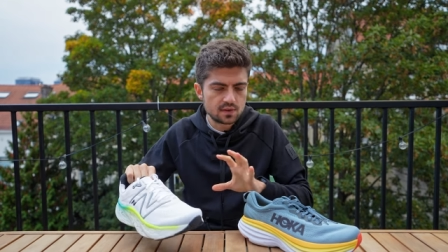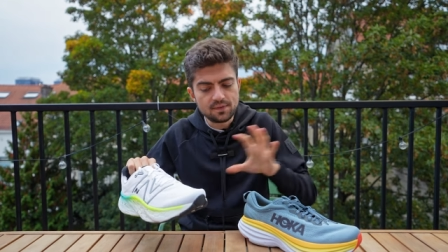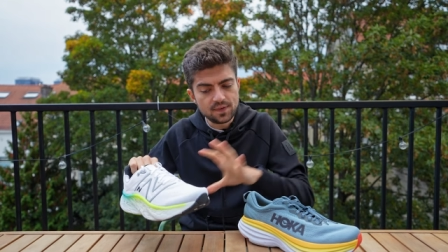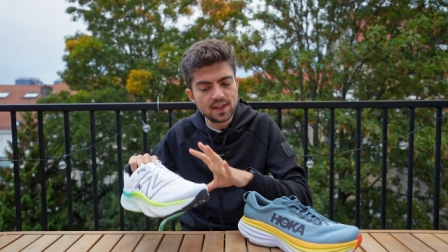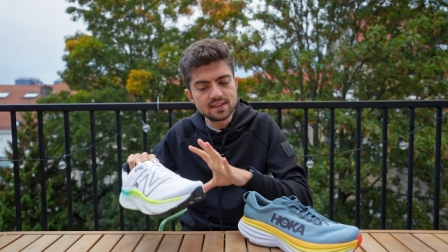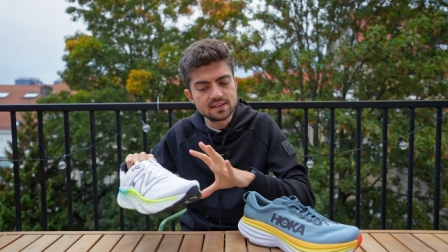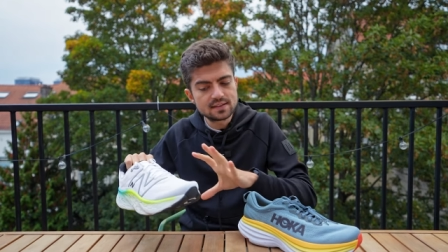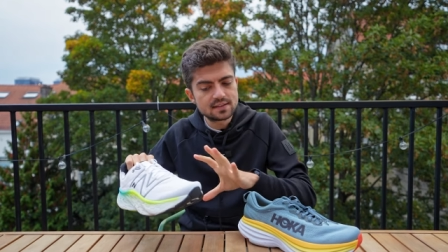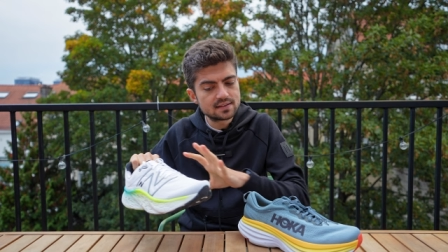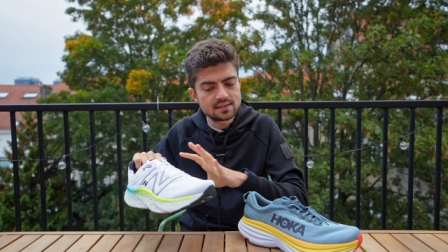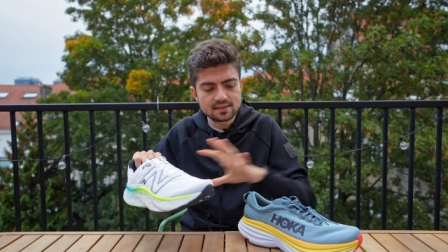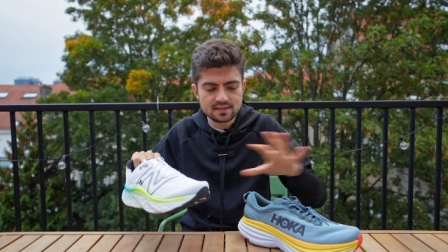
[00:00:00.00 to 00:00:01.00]
It feels
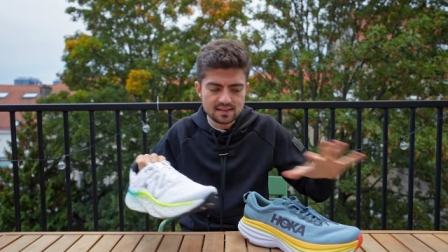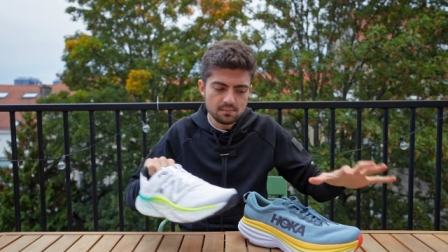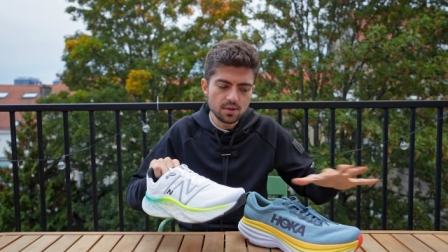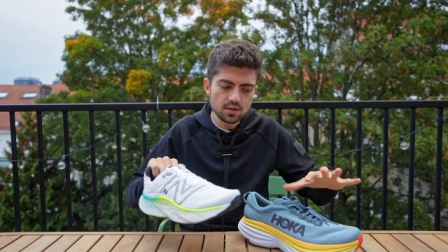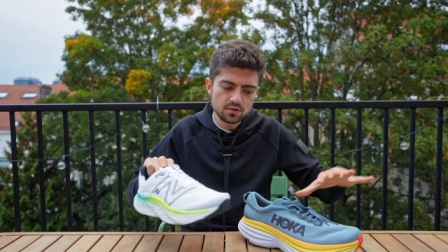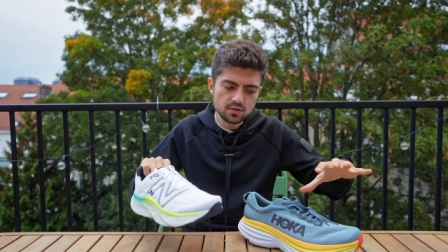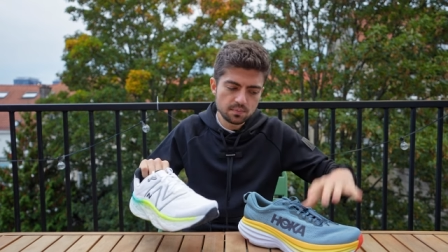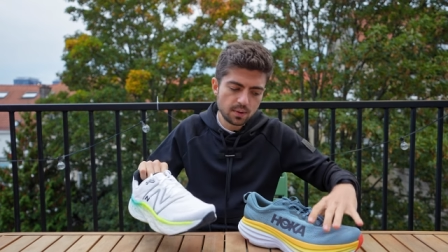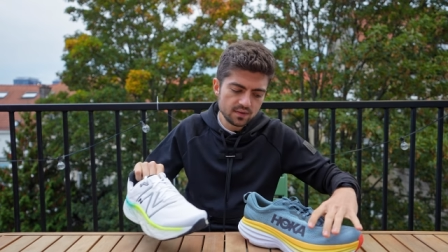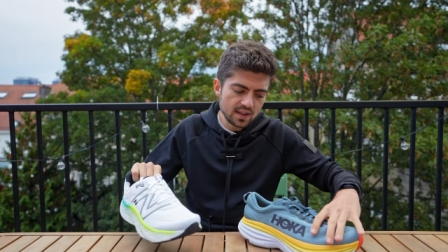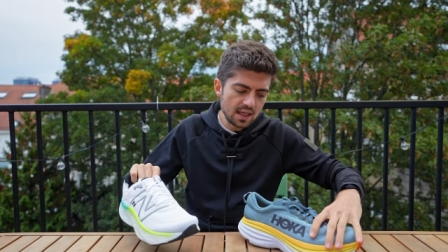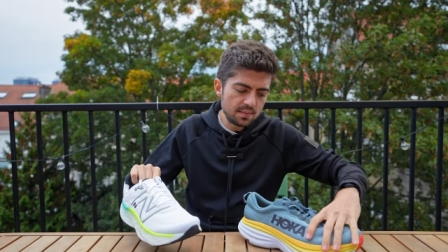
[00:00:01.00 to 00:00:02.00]
similar to the
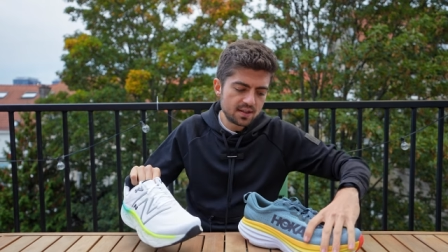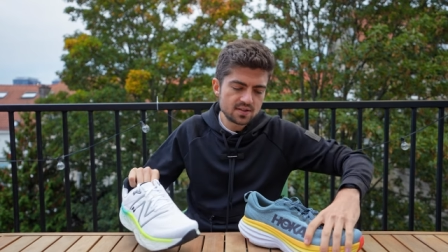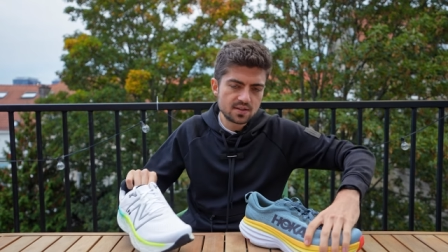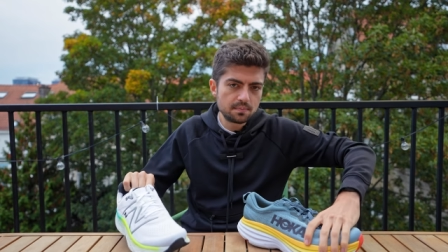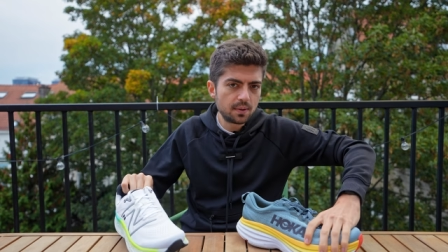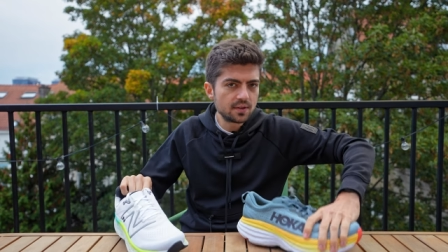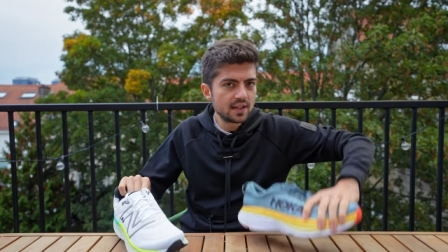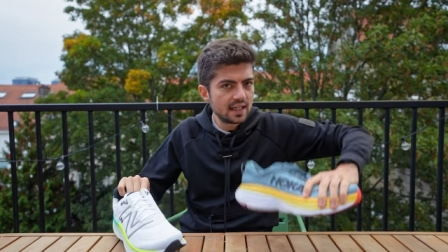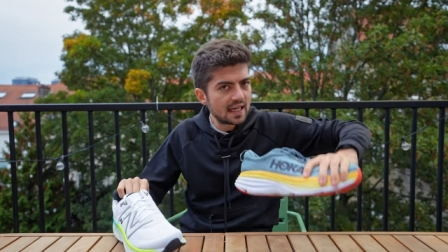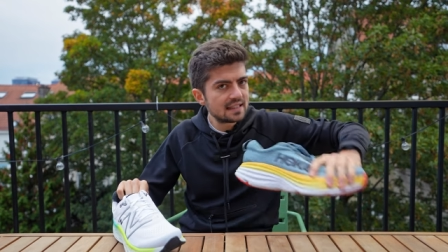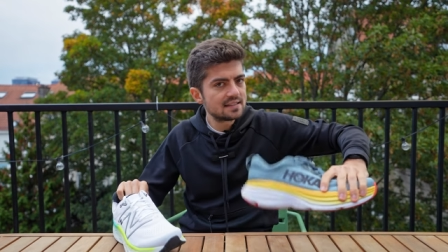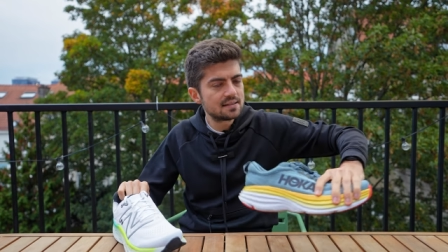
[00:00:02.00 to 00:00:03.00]
Bondi because the Bondi
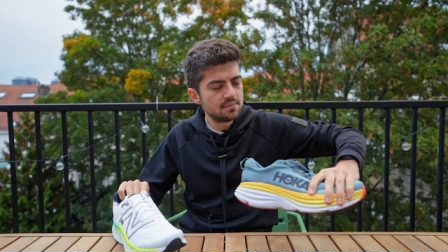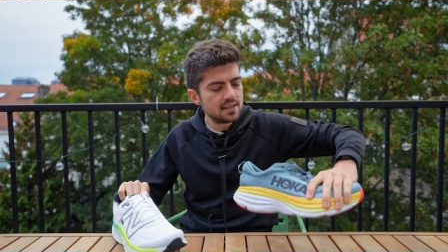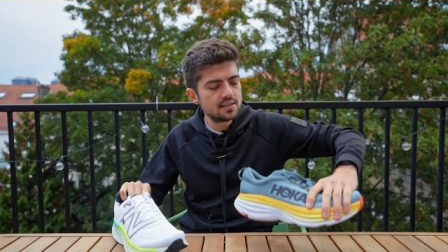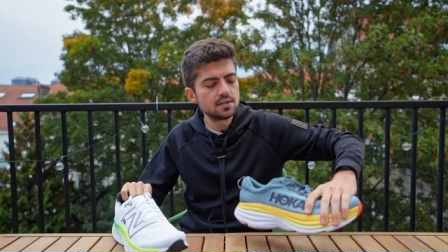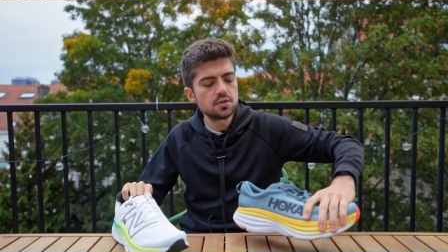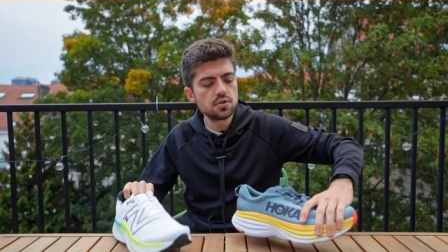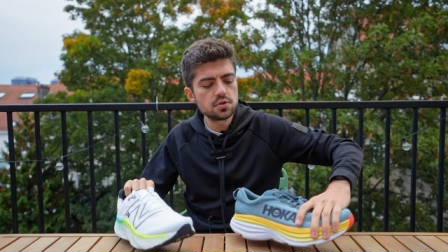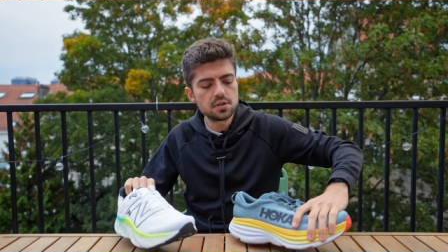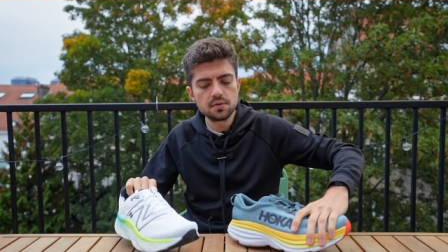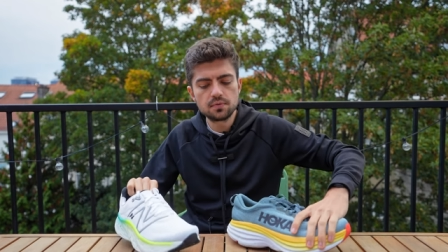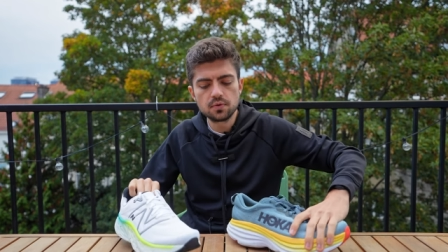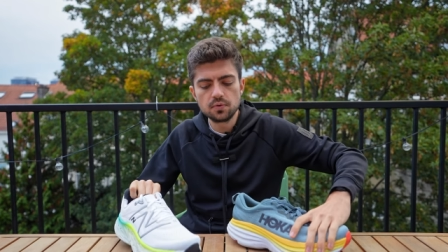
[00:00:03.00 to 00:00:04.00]
has some decent cushioning
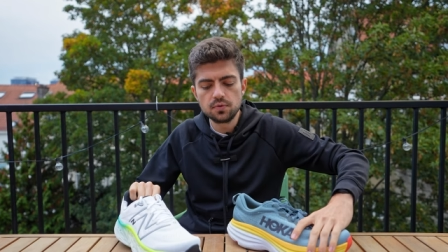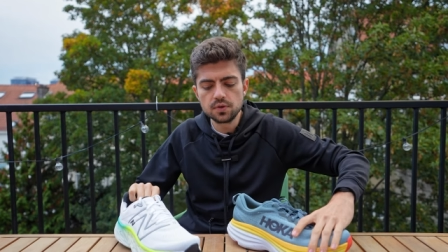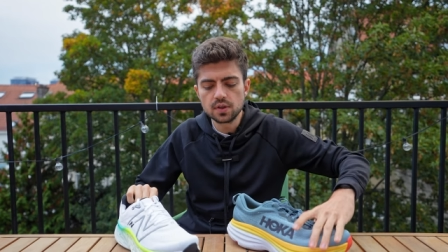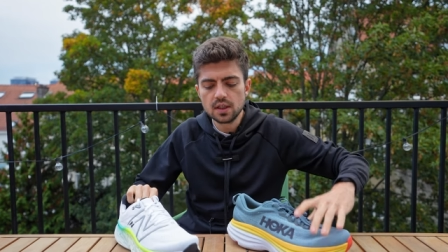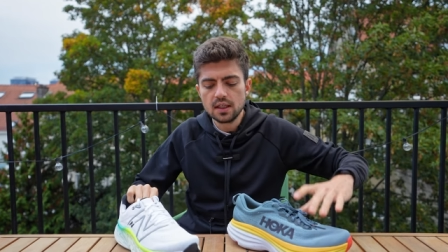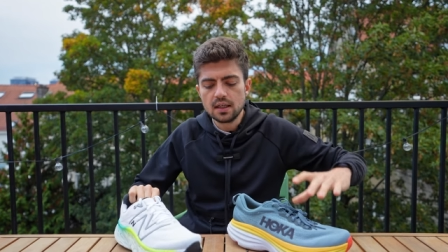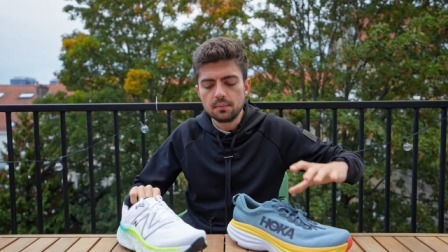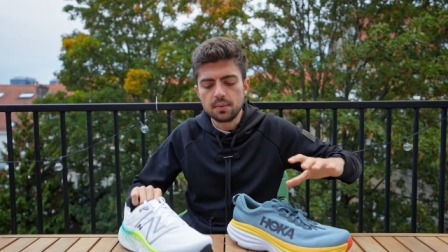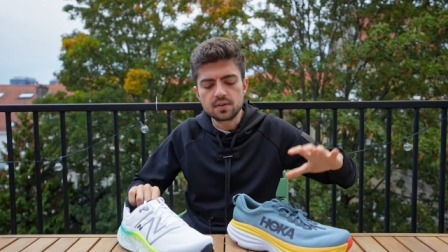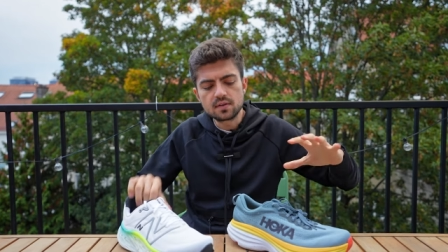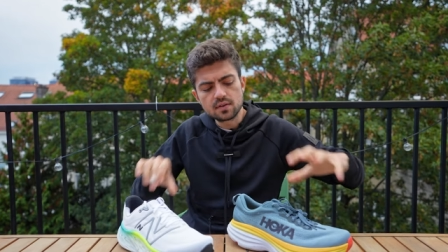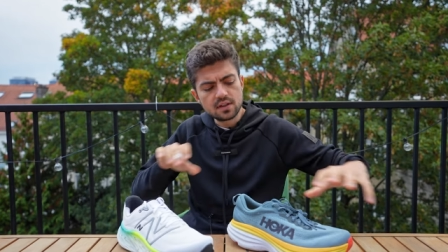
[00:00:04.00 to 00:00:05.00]
in the forefoot,
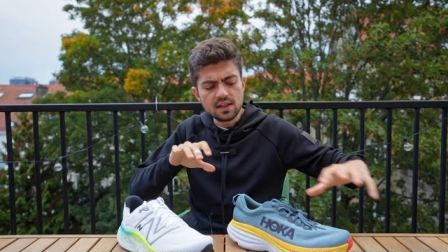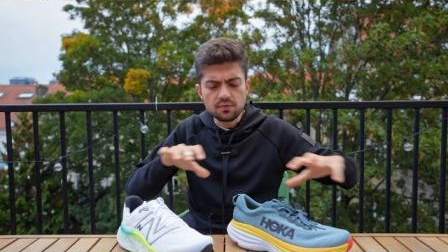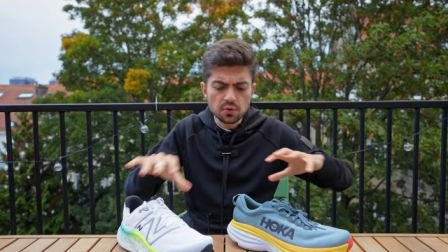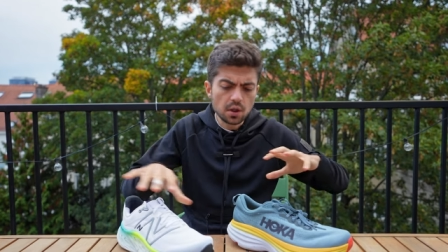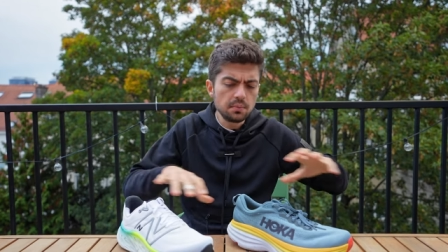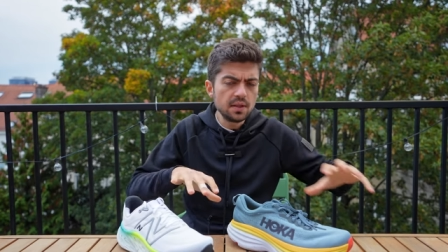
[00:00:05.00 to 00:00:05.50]
but if you are a